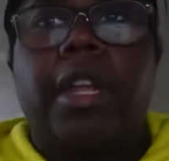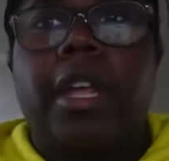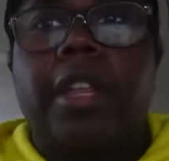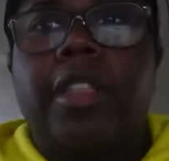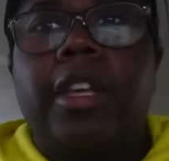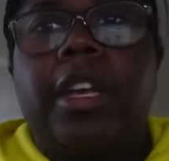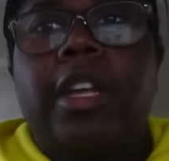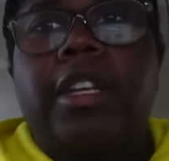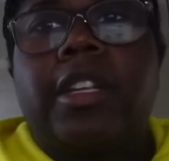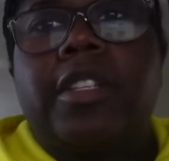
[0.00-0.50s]
I
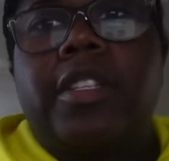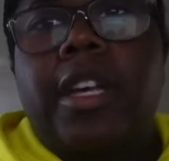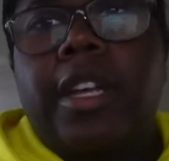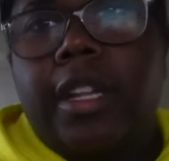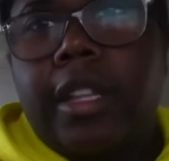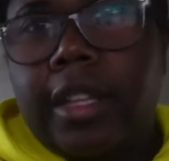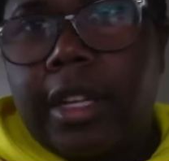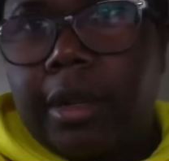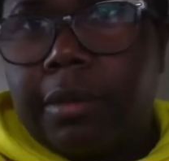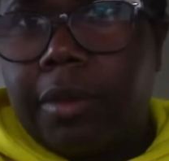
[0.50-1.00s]
think I
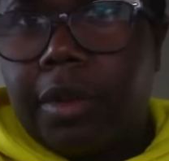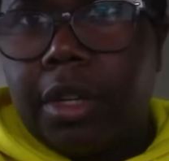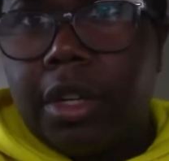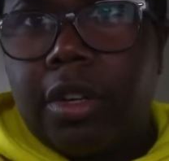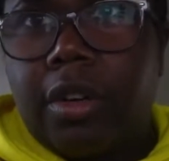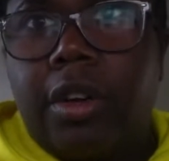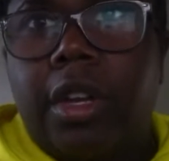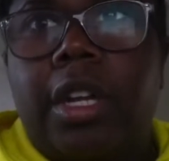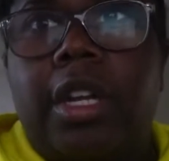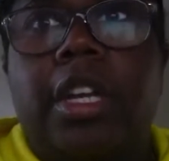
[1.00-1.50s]
decided that I'm gonna go
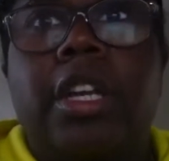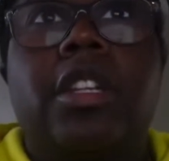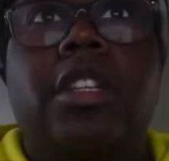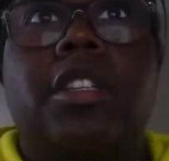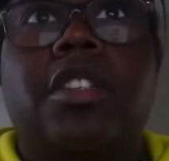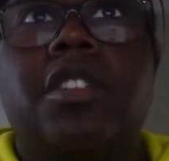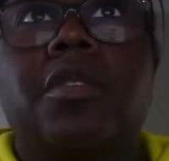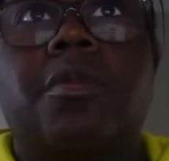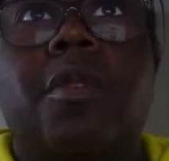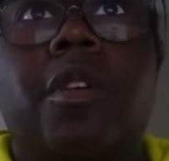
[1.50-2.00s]
ahead and get the
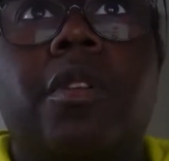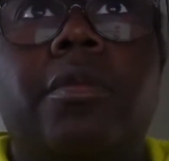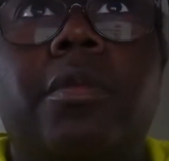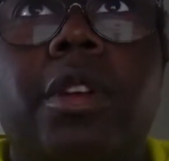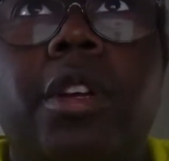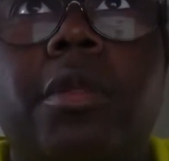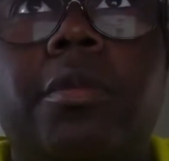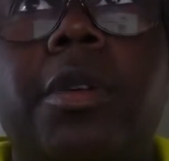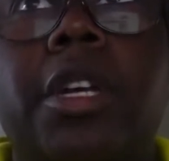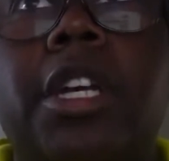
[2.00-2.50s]
small
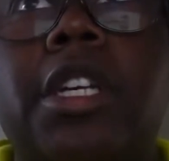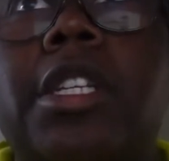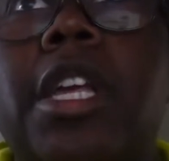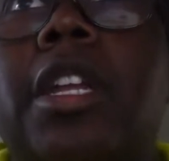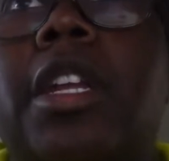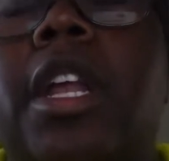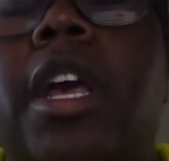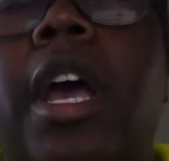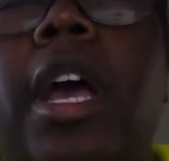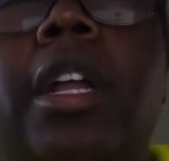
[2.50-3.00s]
one because I,
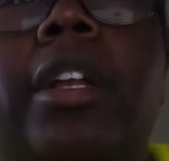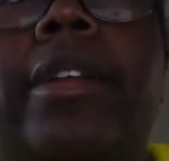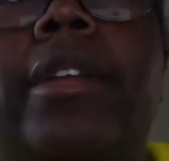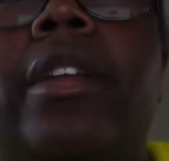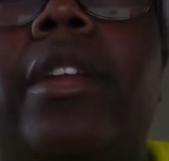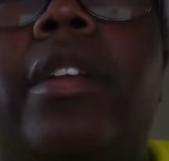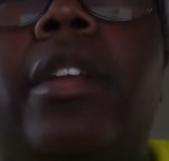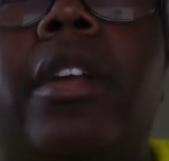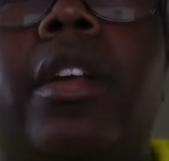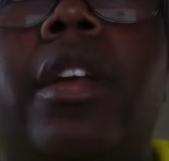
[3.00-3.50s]
I
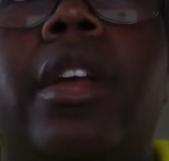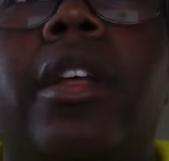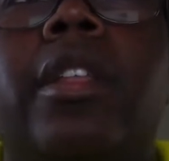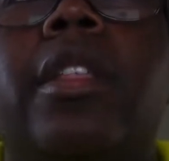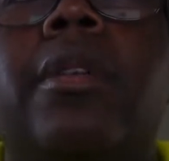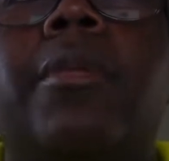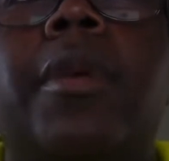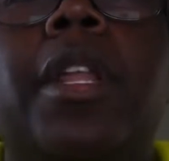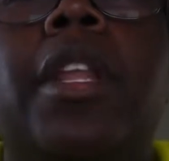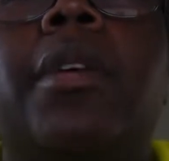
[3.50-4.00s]
the
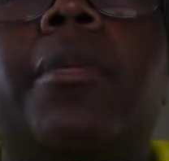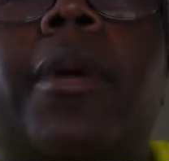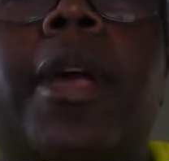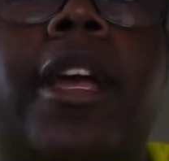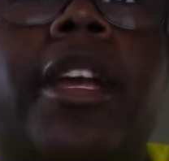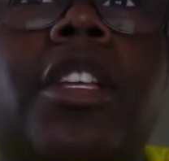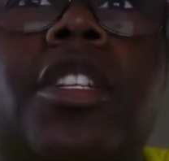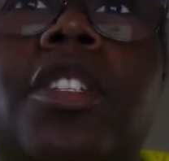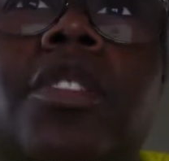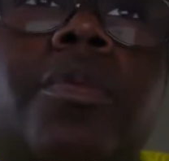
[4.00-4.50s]
medium bag
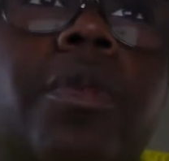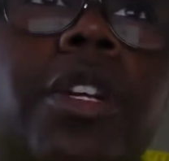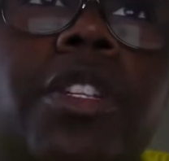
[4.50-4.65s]
is just way